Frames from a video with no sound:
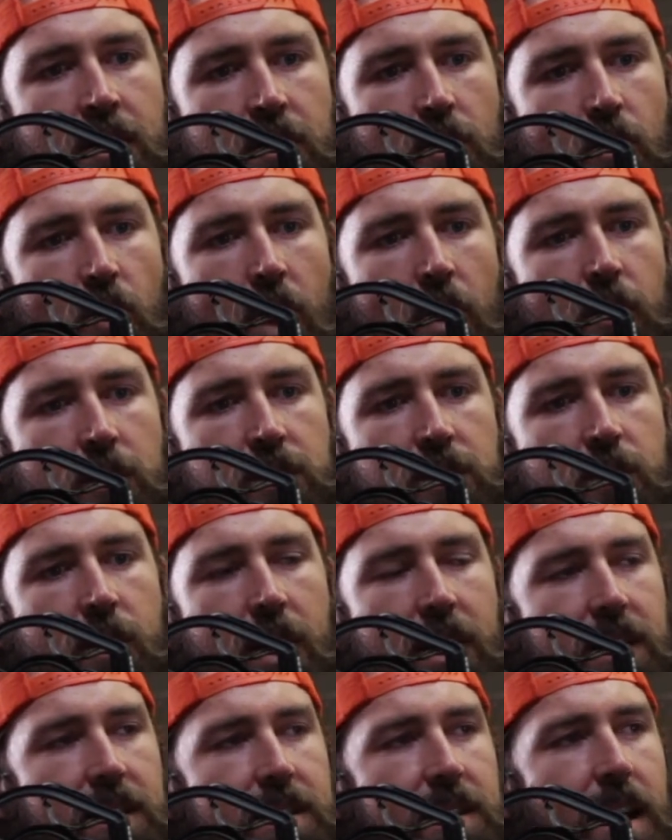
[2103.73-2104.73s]

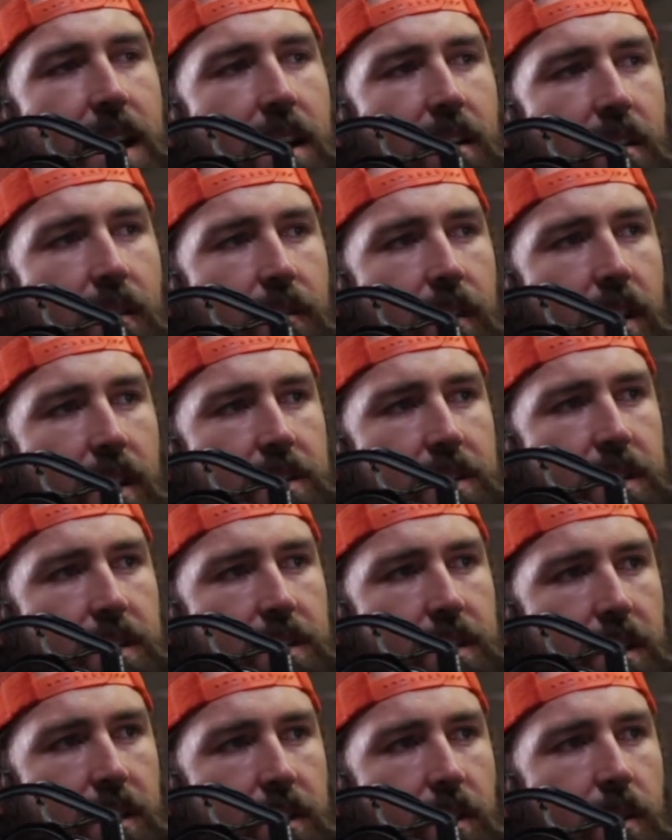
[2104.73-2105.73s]
make these
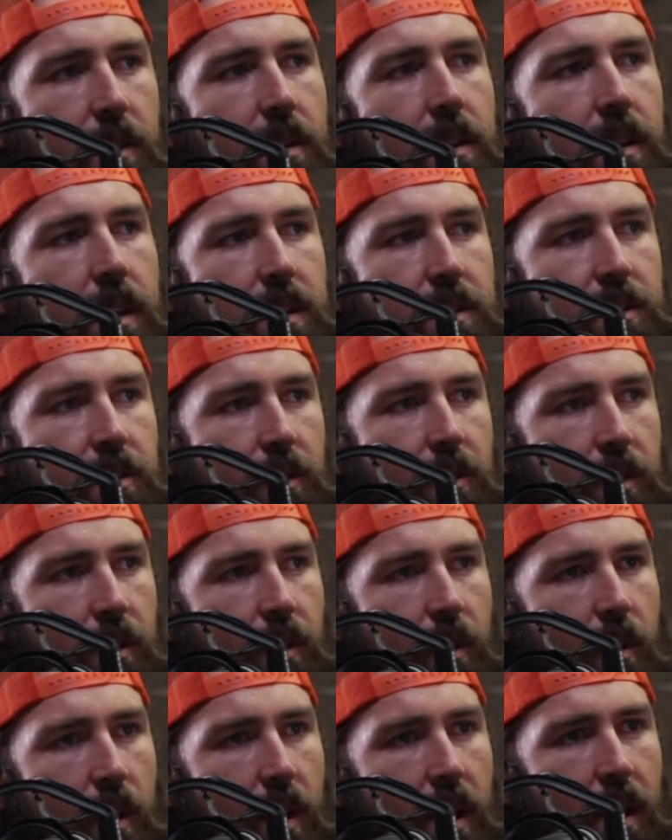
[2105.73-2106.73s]
sacrifices and do the things you're
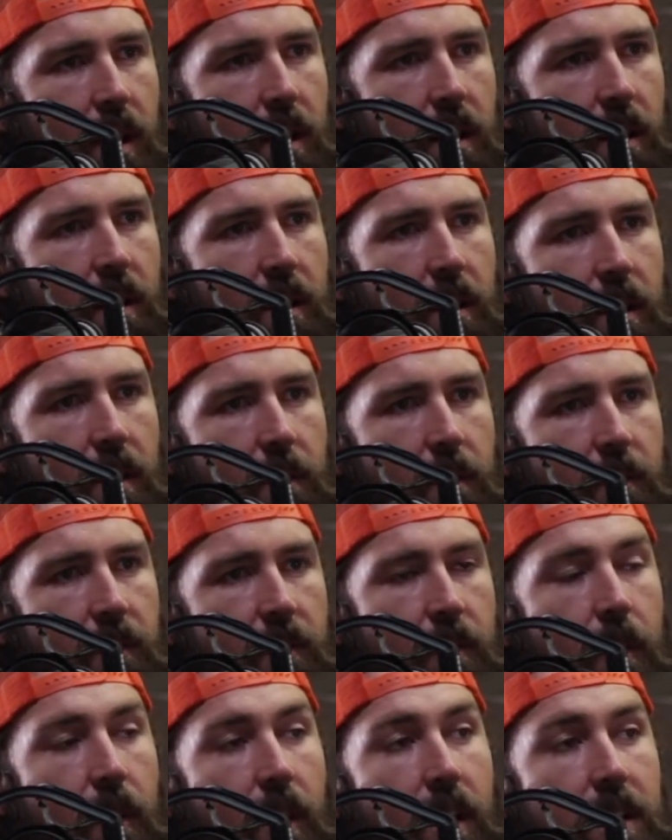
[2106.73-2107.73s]
doing.
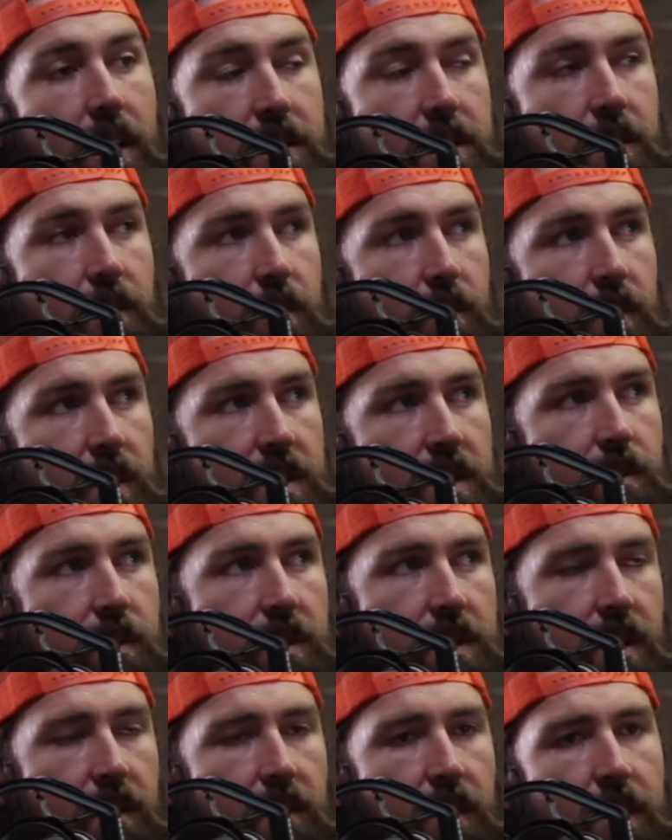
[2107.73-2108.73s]
For us, it would be
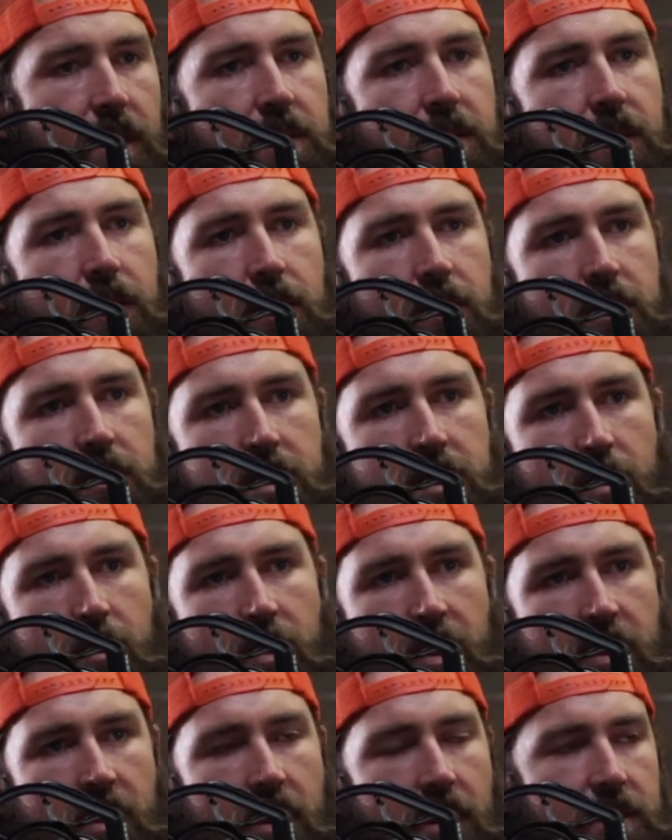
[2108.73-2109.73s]
specific to some of
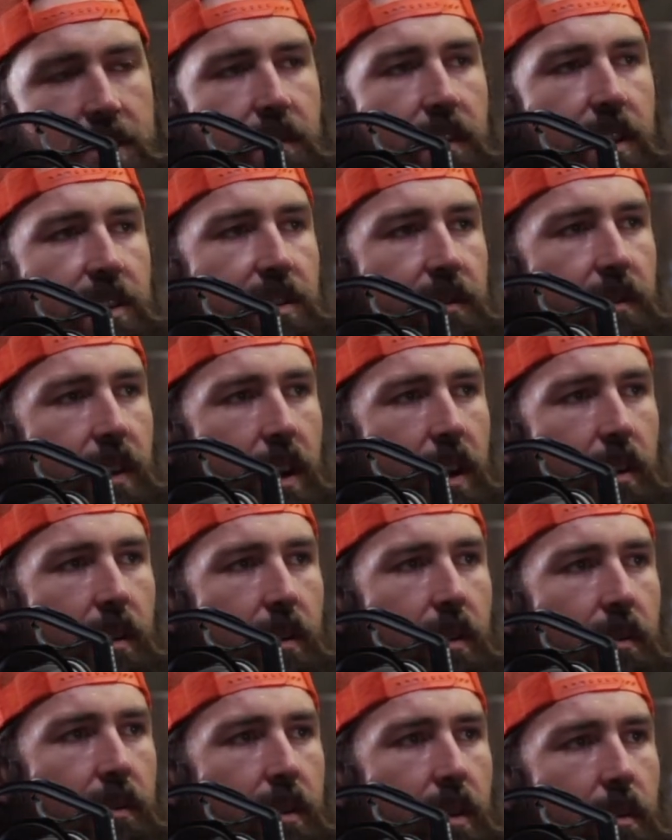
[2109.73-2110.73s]
the conservation
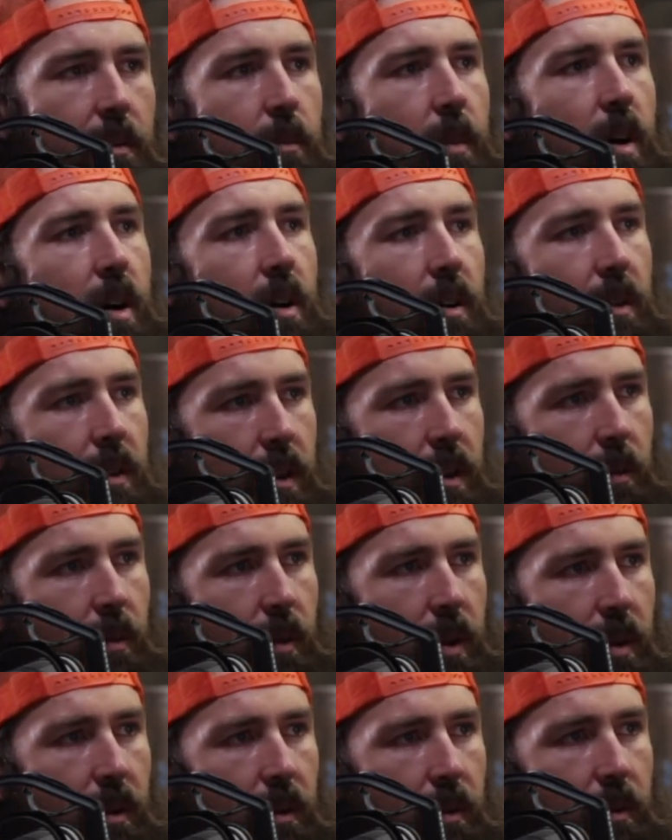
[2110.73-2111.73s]
value of our malt that
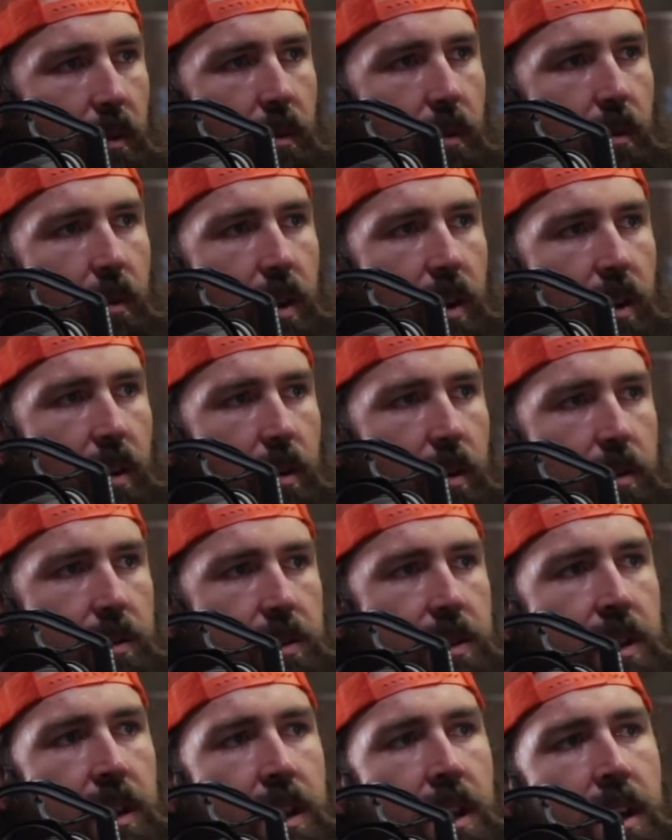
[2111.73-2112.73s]
we
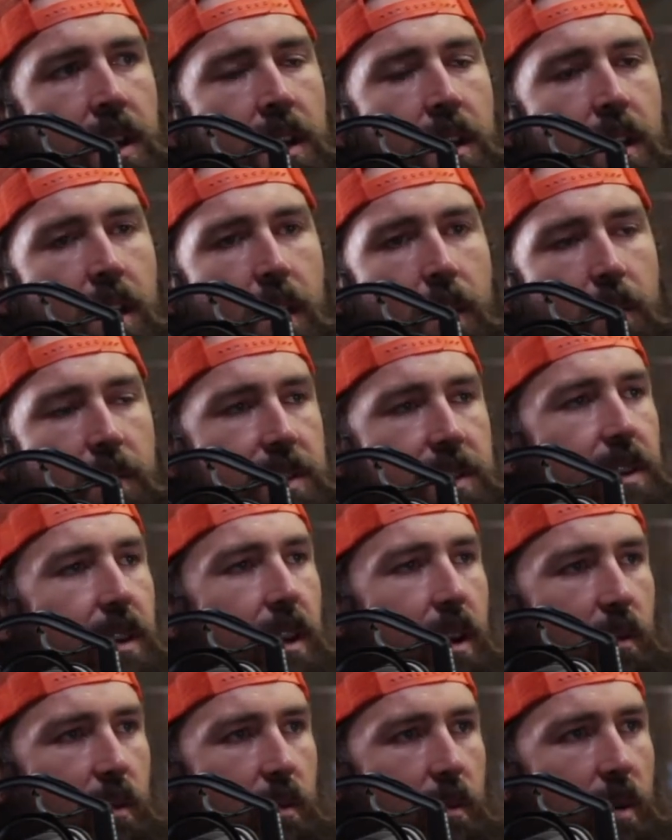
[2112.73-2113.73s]
use, the
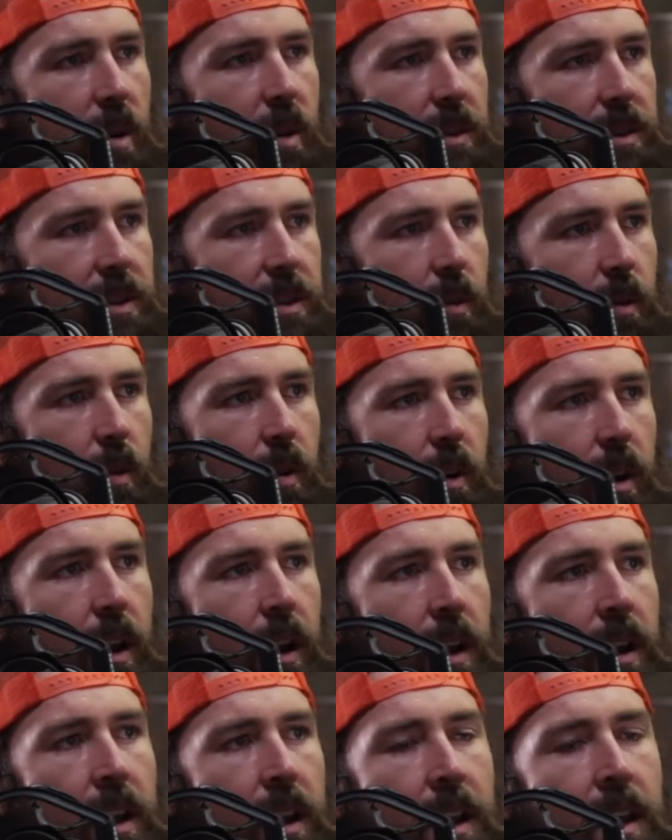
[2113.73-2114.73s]
Sinagua malt
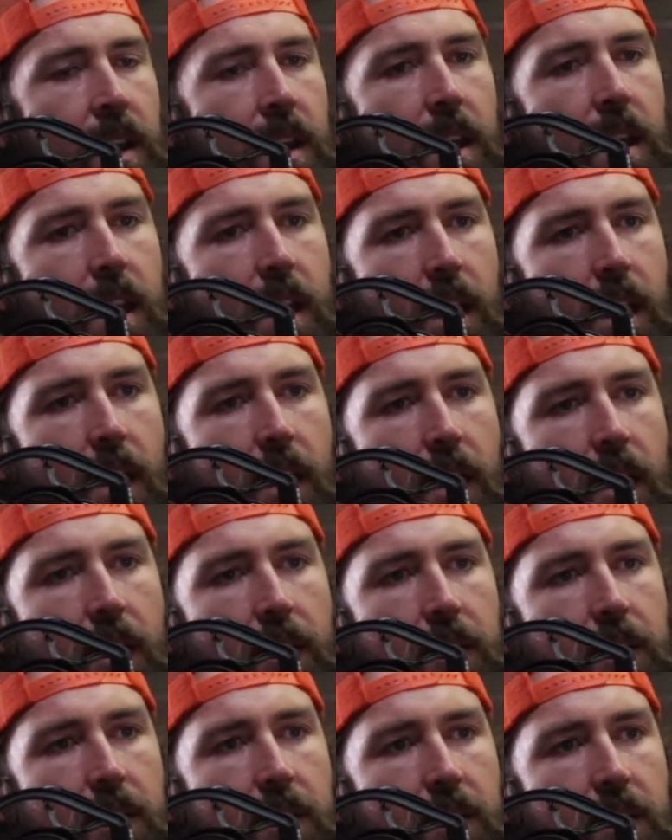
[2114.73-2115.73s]
story,
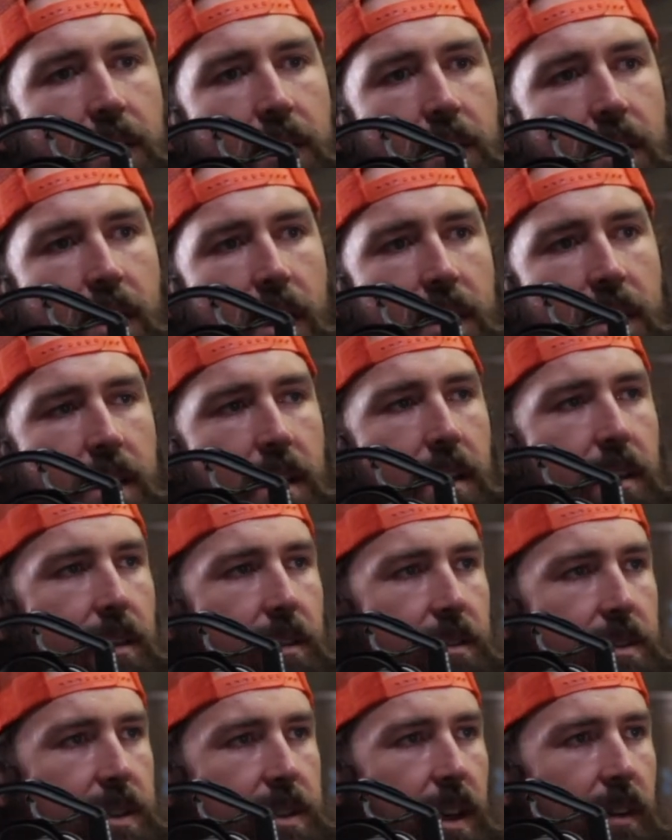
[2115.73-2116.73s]
and the idea that
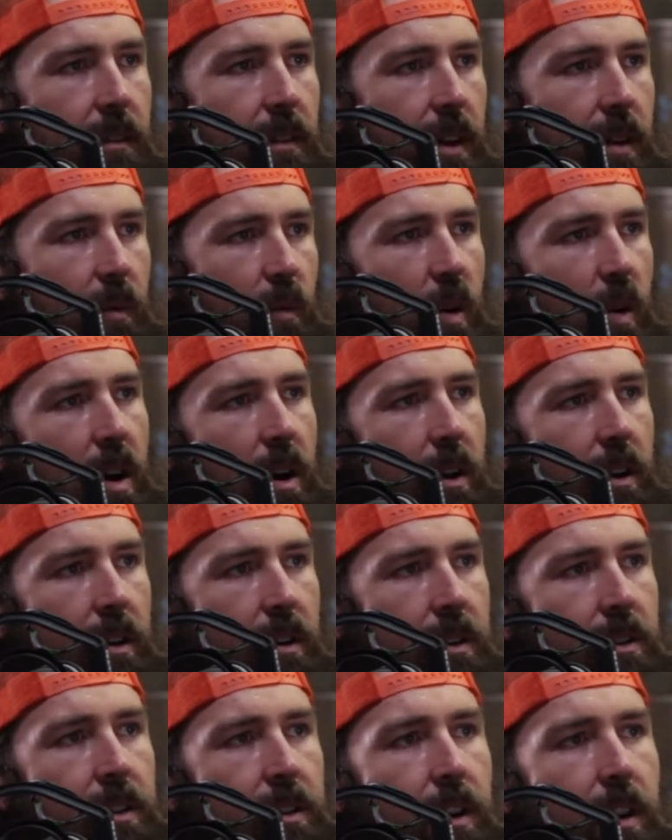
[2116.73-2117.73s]
you're saving water,